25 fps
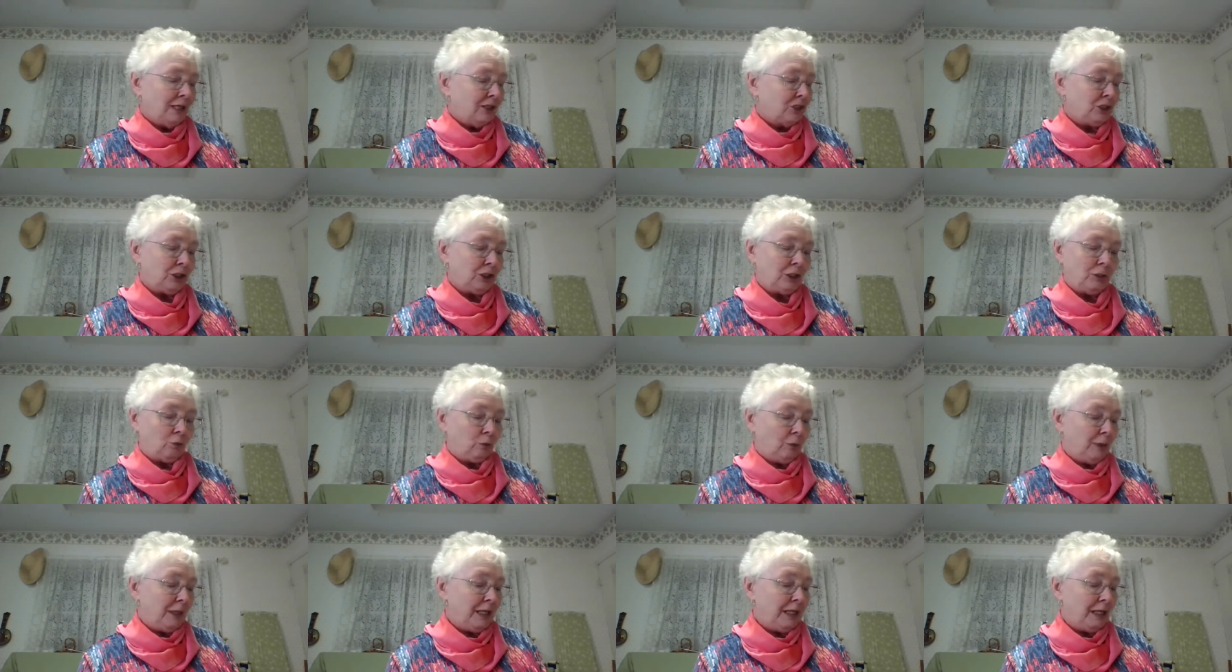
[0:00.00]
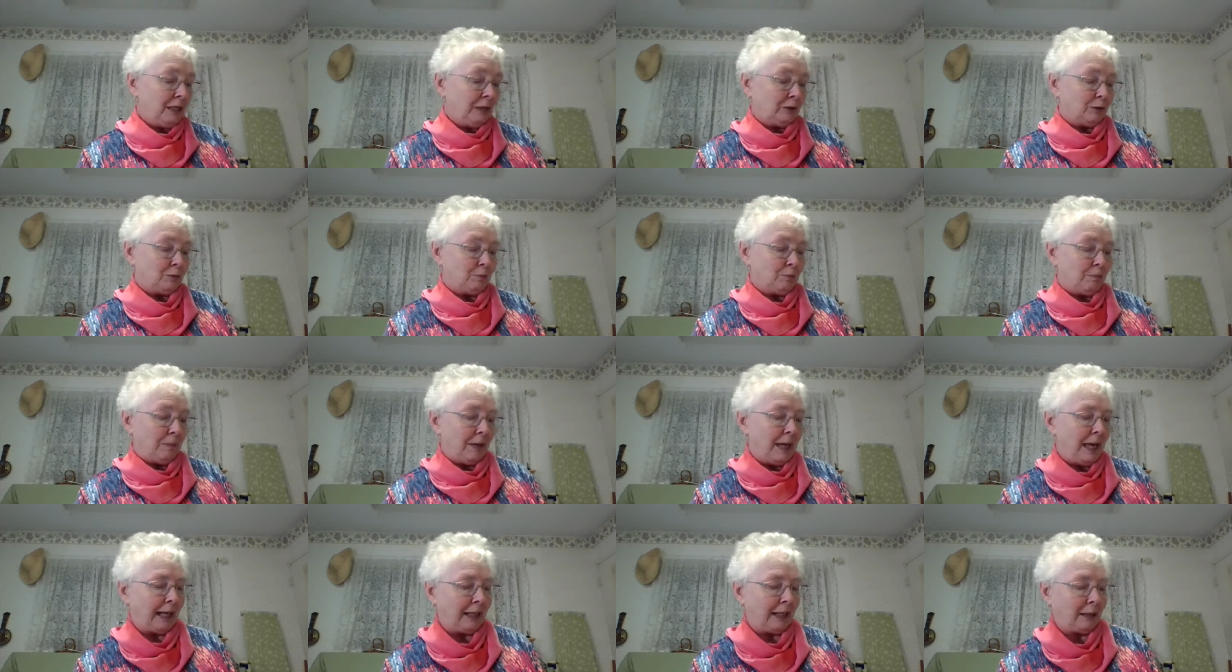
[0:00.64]
She reeled
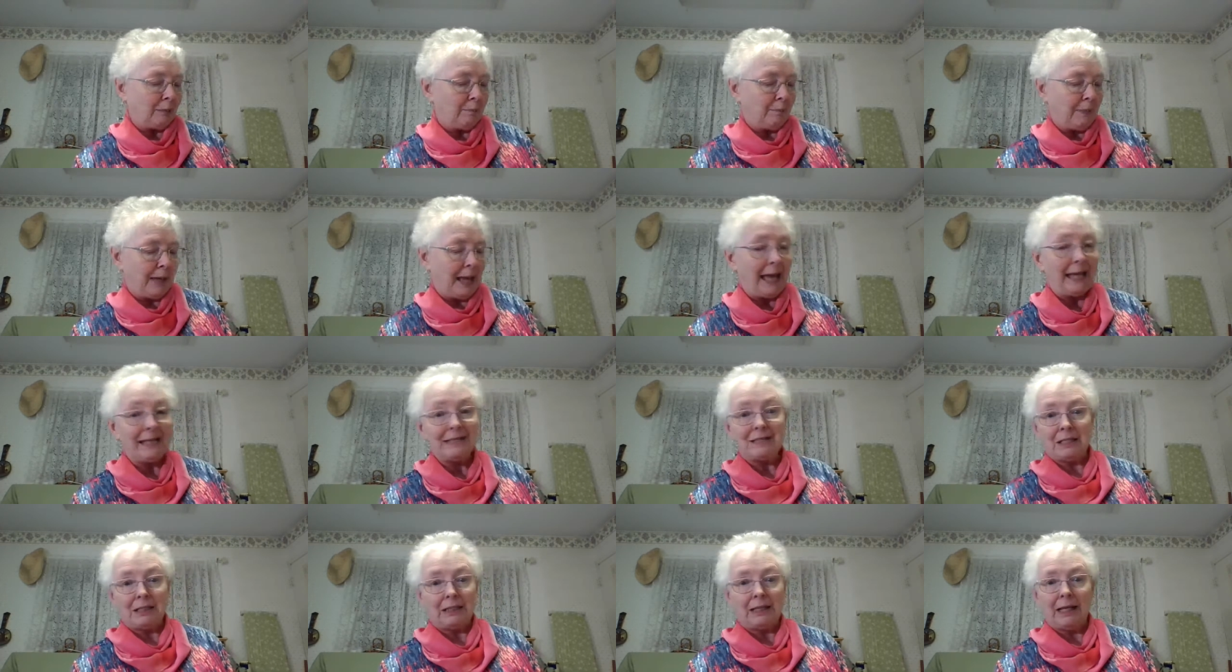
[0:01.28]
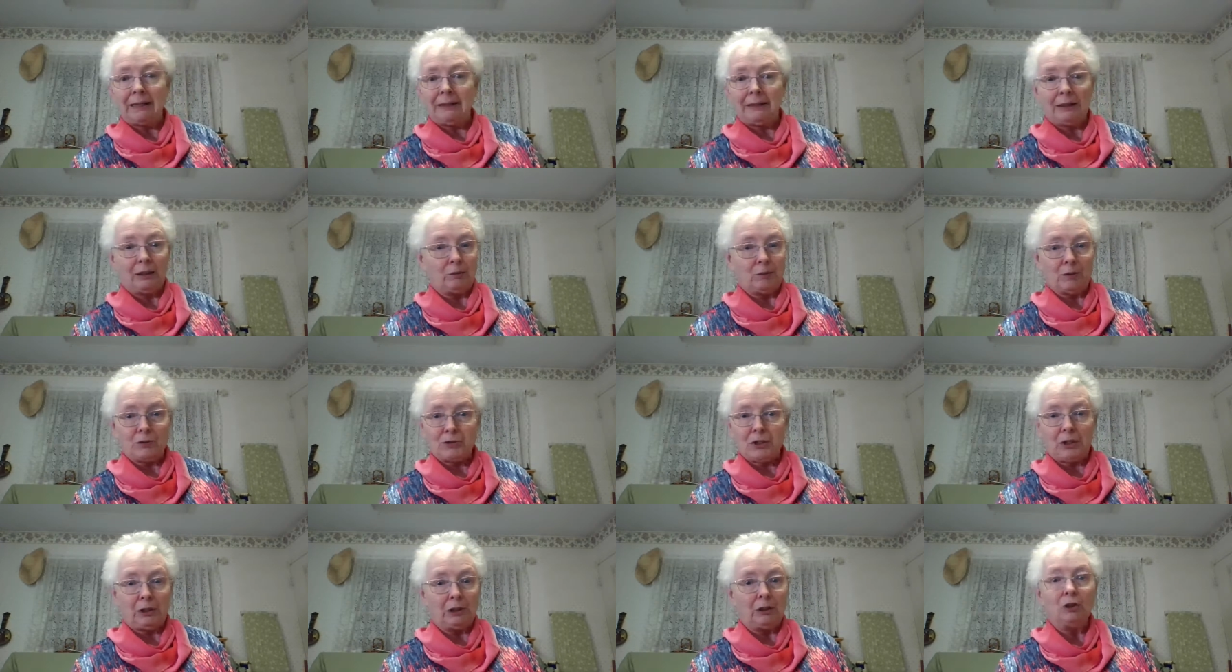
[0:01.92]
back, panting, and there
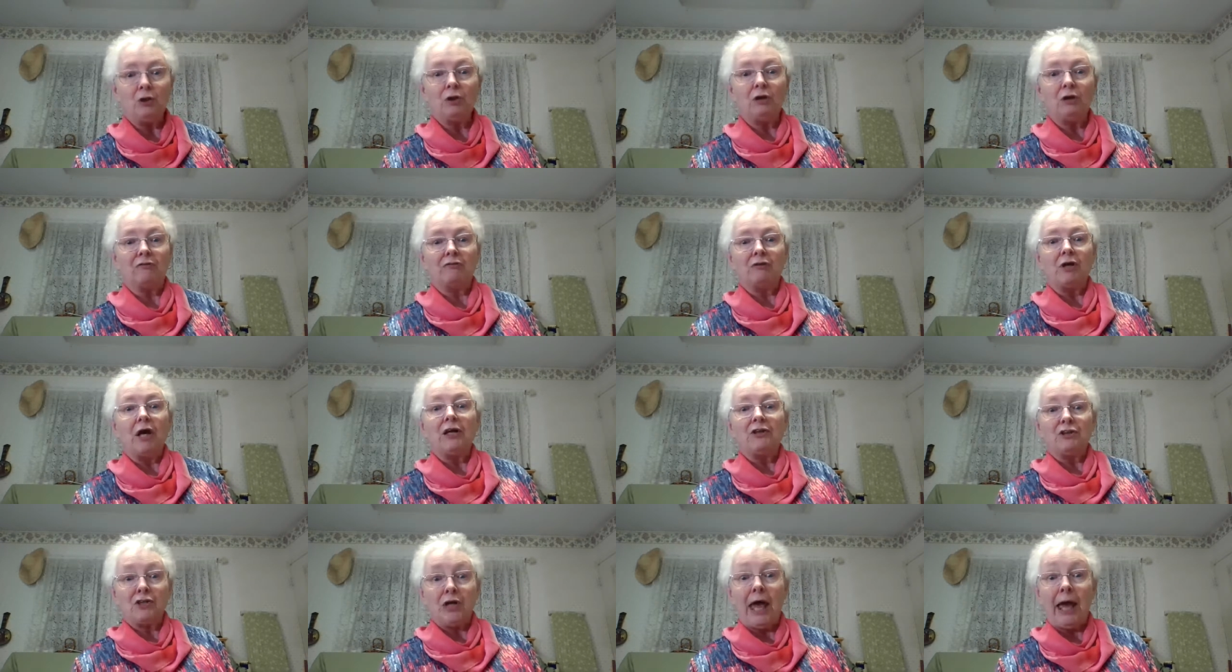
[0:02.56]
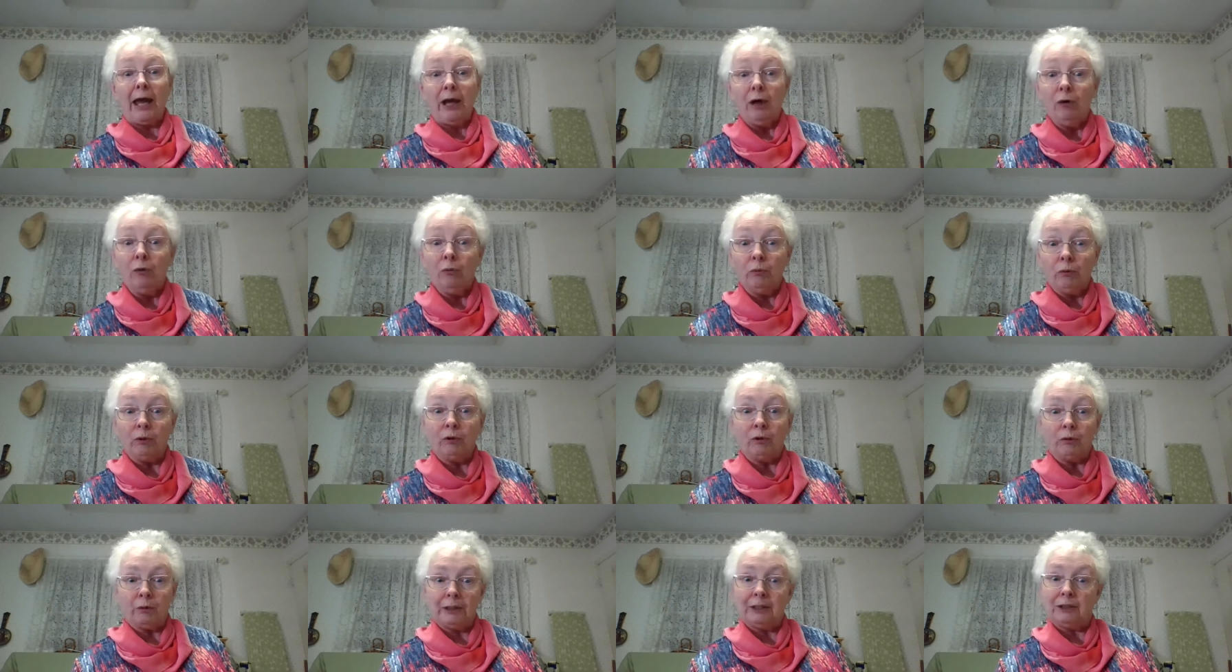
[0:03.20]
was a look of
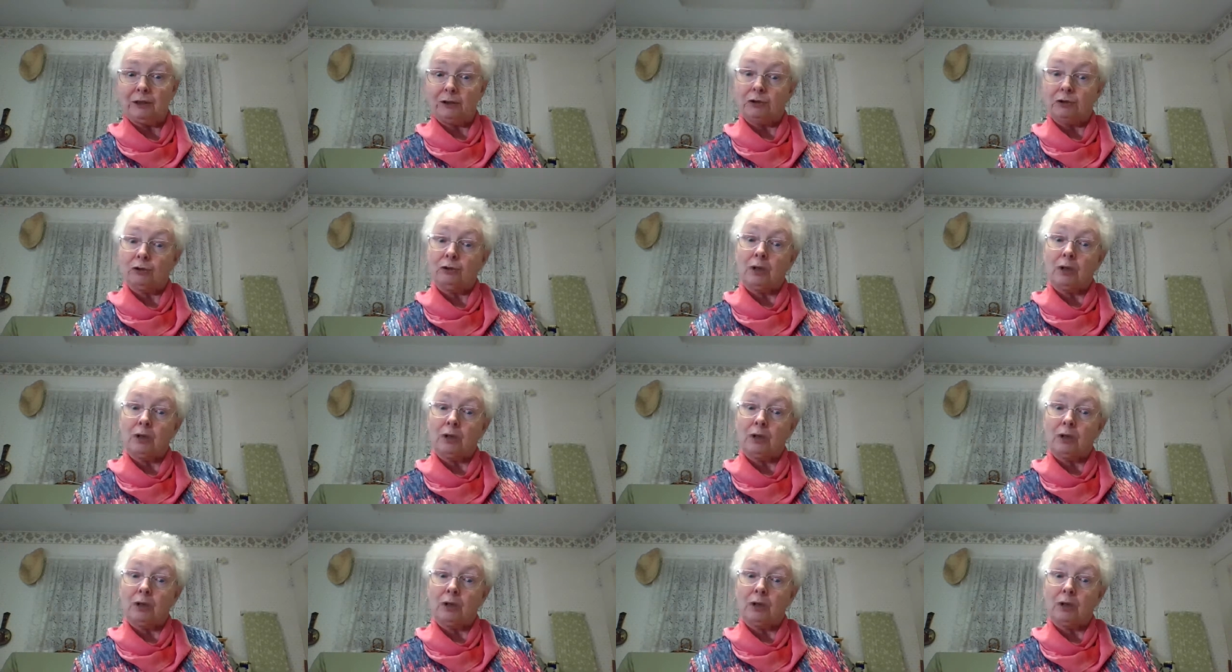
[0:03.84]
terror